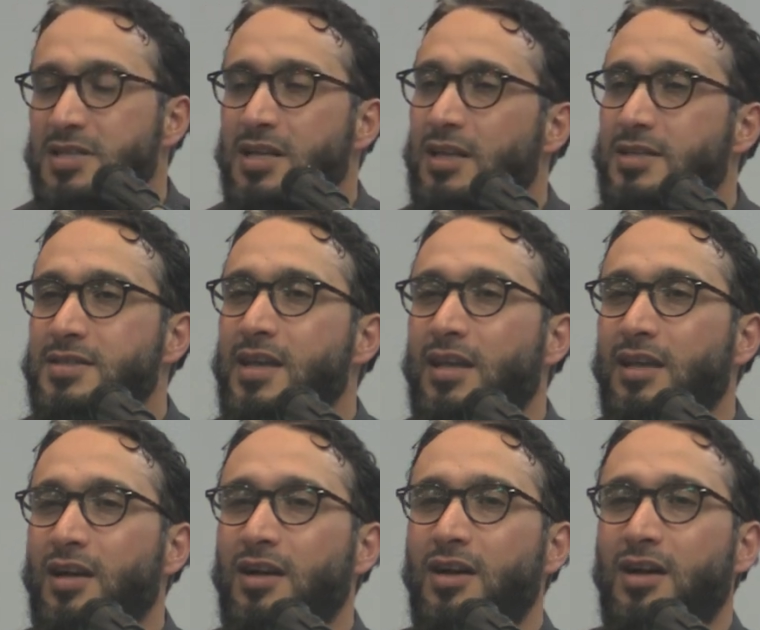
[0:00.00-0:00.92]
He's basically
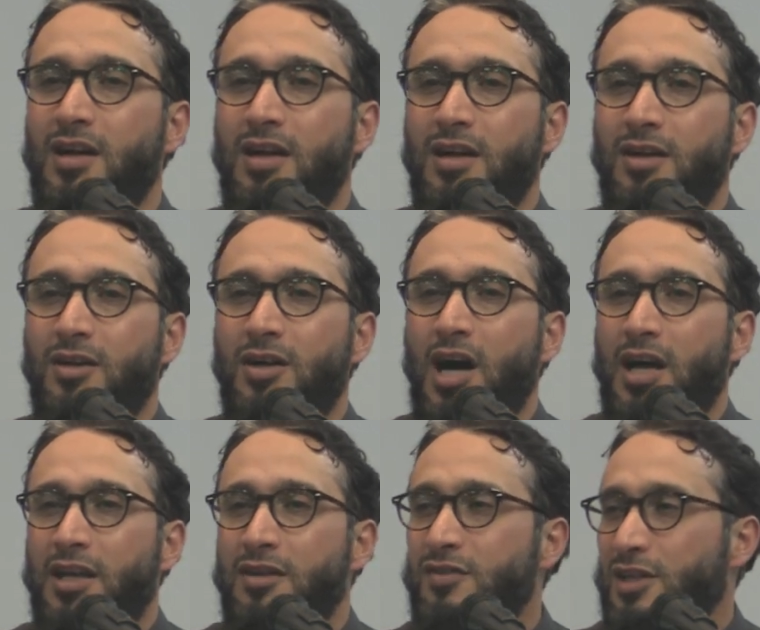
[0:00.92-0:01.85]
saying,
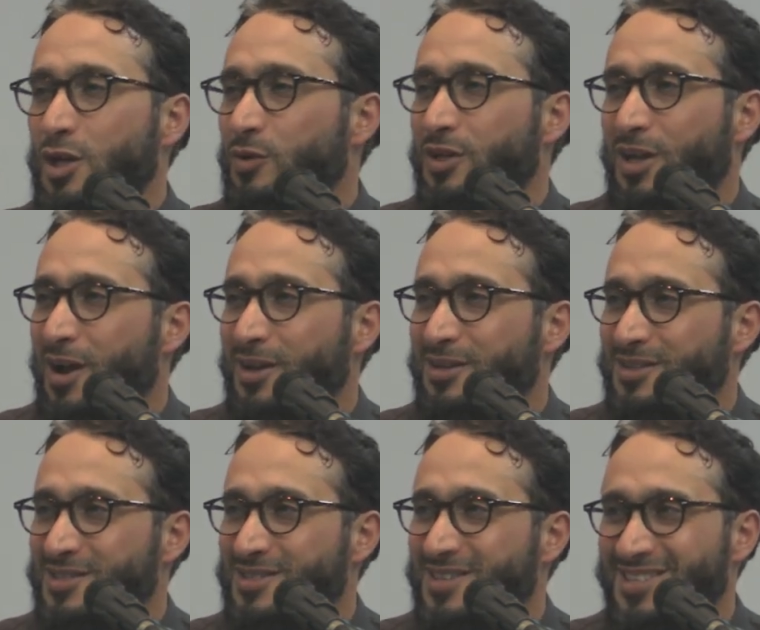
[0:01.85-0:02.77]
even our
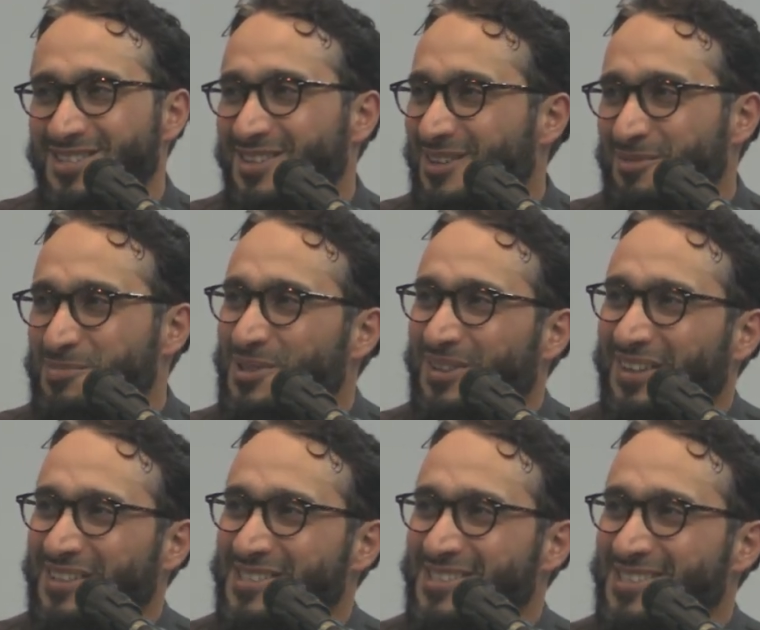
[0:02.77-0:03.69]
guidance is not
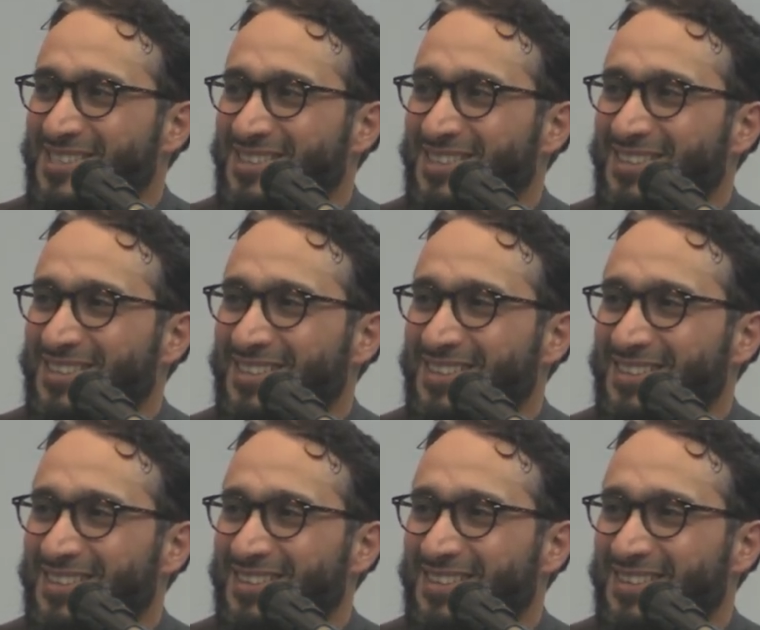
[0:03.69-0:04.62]
up to us.
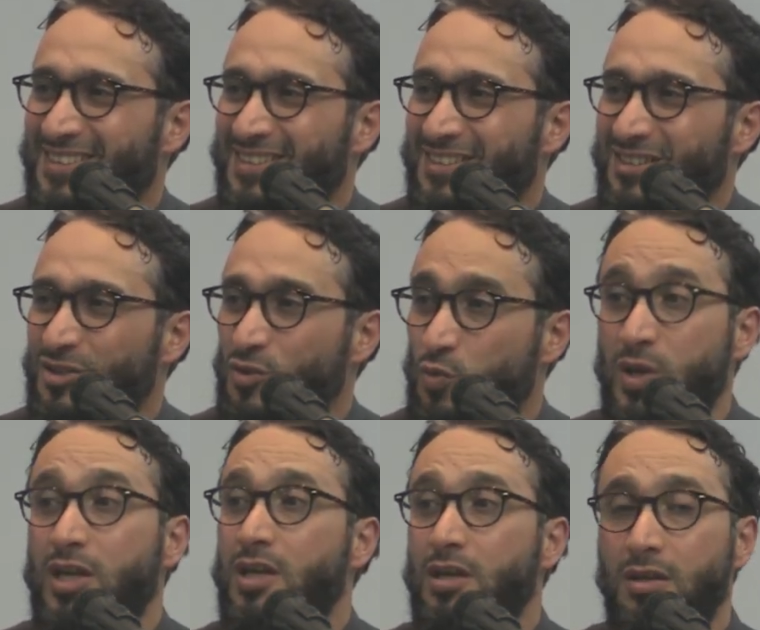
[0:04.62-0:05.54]

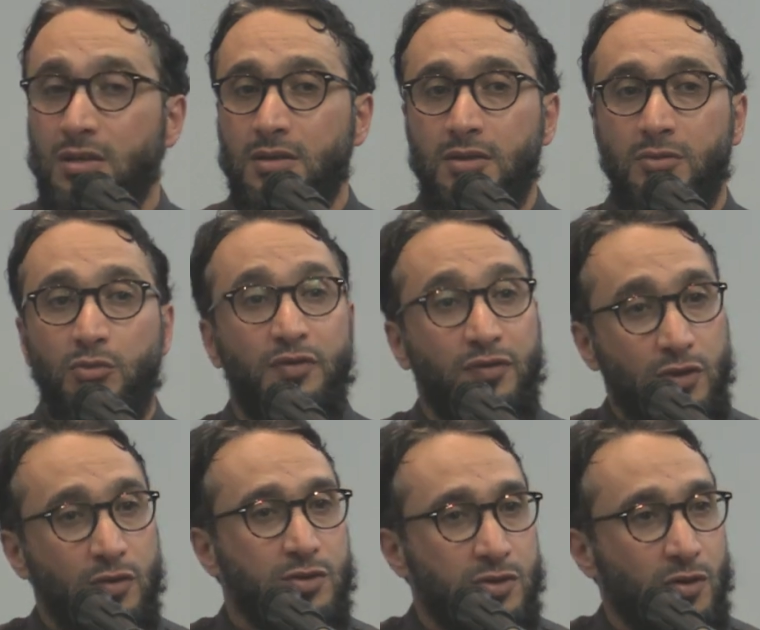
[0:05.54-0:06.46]
We
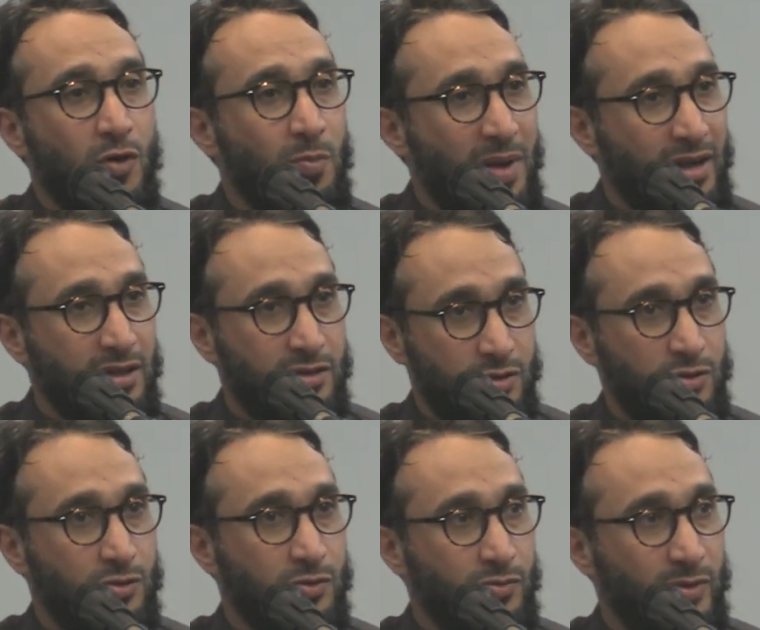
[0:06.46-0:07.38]
refuse to go back
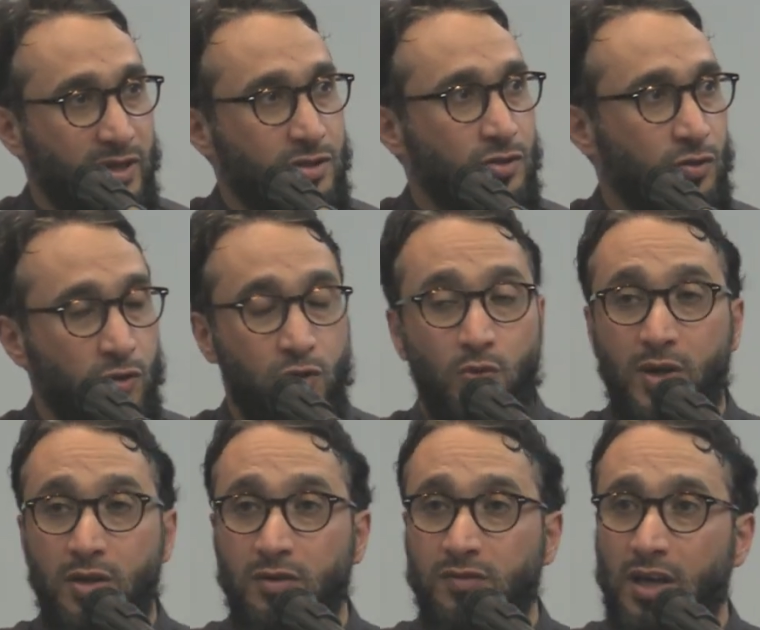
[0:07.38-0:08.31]
into your religion
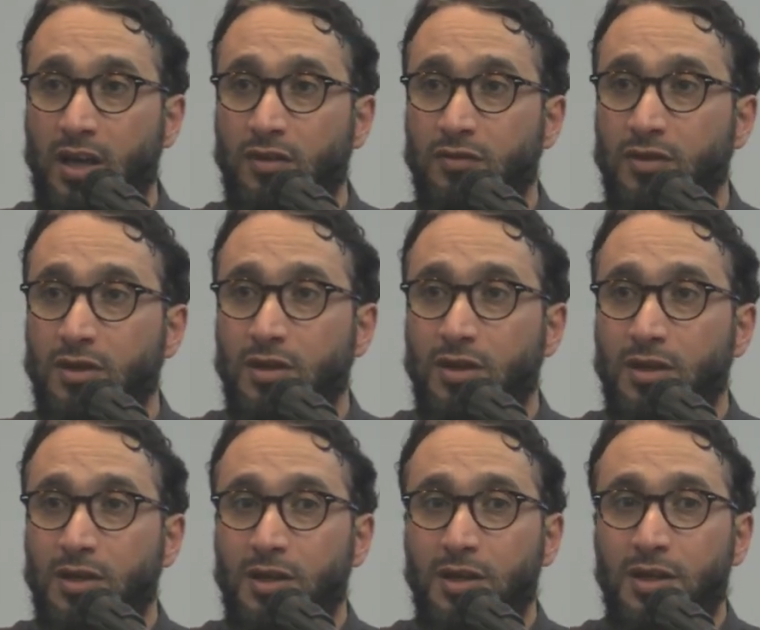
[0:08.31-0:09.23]
or your way of life.
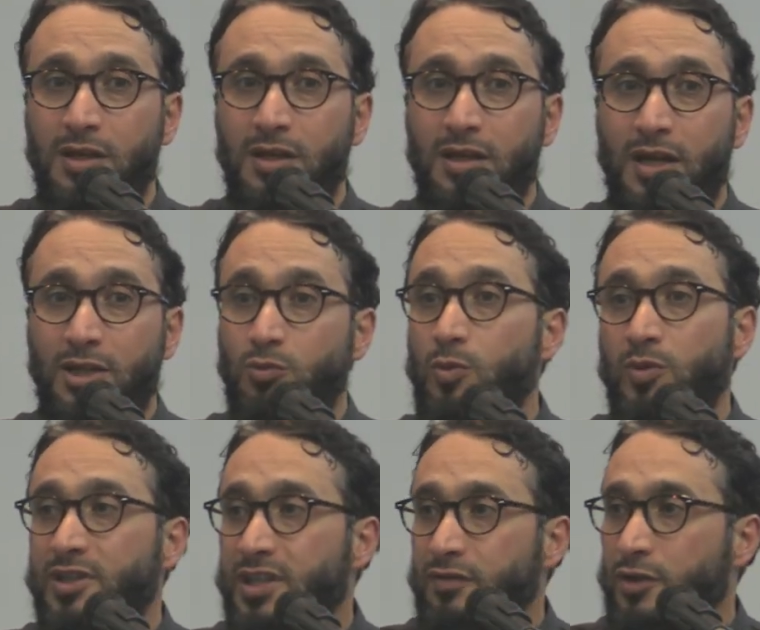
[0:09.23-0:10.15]

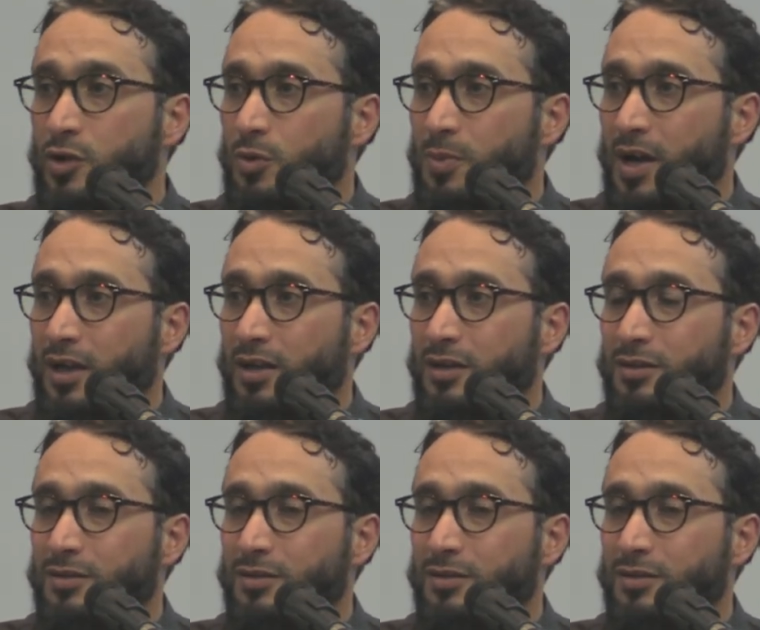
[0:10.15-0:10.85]
And we will never go